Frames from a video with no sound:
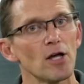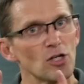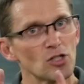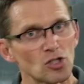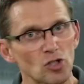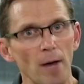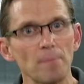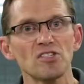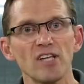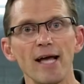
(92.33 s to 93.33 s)
Some
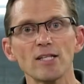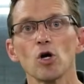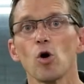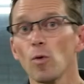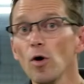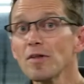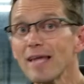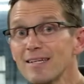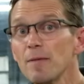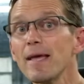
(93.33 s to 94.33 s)
sets will
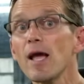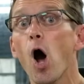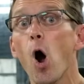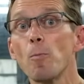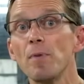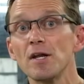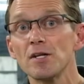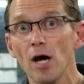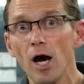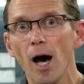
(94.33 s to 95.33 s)
need to be opened
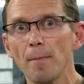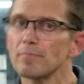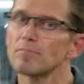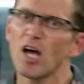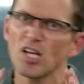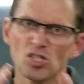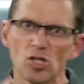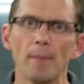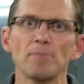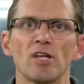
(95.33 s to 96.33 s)
up.
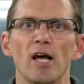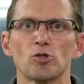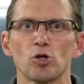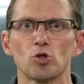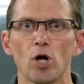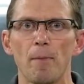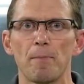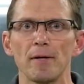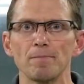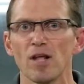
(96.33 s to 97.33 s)
Some sets are
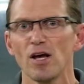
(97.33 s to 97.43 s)
drop-in.